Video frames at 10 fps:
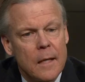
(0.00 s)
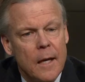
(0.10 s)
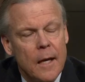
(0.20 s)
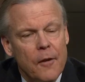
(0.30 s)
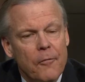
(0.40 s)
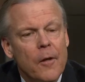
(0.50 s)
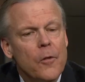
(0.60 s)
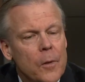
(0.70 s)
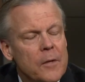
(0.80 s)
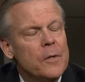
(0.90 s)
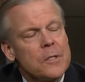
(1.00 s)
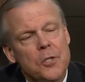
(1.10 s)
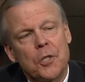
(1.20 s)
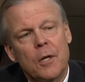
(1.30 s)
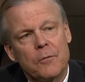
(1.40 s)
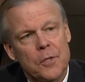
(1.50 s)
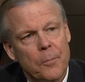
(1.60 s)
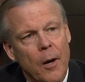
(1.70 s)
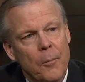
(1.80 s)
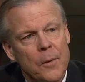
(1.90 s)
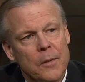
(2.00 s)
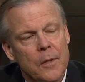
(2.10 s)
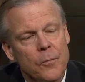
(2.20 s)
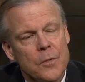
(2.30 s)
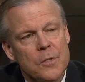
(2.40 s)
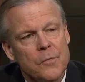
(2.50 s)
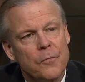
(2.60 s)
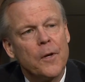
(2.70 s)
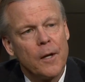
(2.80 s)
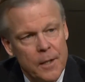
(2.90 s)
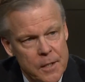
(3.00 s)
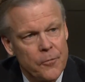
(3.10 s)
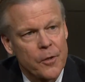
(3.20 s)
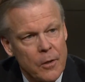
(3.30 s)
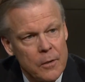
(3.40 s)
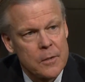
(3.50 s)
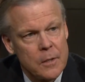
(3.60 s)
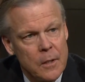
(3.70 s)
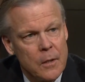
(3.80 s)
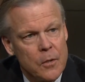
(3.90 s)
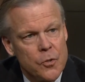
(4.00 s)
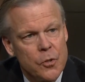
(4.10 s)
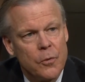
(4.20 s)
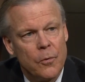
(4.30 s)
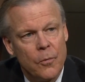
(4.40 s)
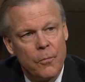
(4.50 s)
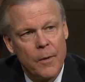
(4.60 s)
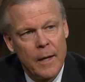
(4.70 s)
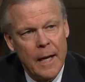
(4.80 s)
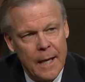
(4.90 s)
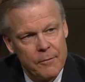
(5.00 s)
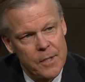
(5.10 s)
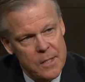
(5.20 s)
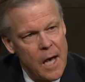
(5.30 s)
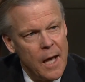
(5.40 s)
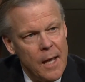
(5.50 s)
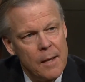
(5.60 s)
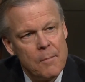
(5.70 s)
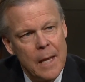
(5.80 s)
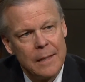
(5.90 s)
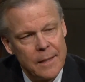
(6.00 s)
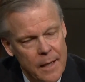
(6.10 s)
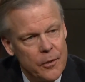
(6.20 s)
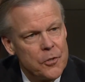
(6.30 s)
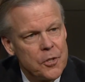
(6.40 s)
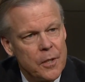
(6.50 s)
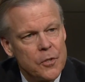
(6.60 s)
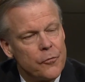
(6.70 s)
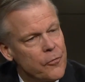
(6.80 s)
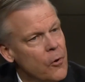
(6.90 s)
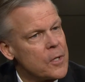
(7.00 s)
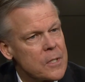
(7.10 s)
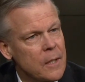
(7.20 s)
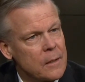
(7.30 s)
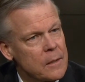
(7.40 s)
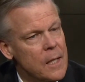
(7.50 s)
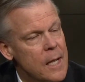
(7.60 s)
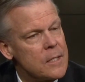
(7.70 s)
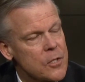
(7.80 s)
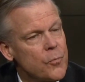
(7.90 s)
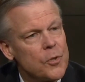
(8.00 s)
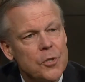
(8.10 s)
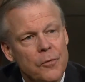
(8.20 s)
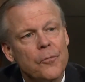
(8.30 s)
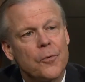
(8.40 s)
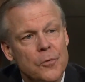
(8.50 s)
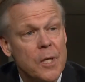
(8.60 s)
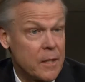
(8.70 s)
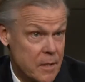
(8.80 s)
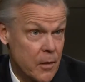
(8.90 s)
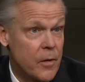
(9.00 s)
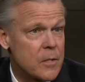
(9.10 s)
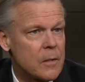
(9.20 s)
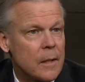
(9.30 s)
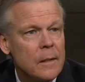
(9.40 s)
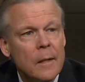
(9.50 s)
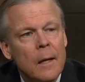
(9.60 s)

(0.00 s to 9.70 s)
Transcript: I, I found, though, even as the chair of a department, it was very difficult to have the time and the energy to focus on classes, which, if you take seriously,